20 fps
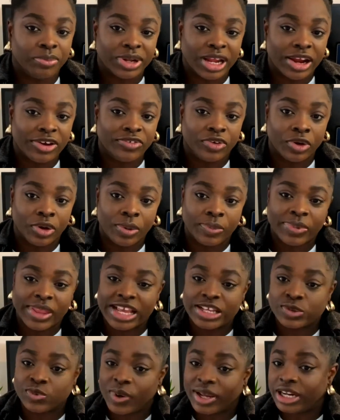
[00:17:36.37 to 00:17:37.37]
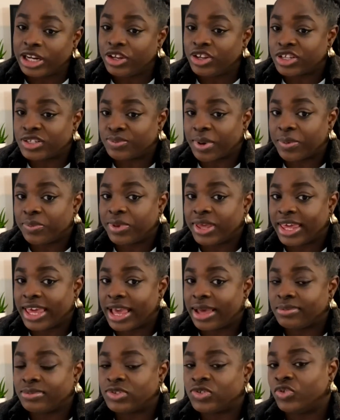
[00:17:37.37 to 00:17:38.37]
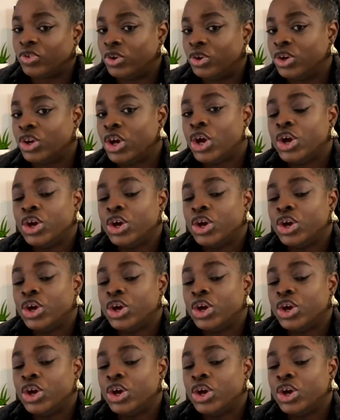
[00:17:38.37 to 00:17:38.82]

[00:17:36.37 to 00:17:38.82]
platform that is widely used by PMs for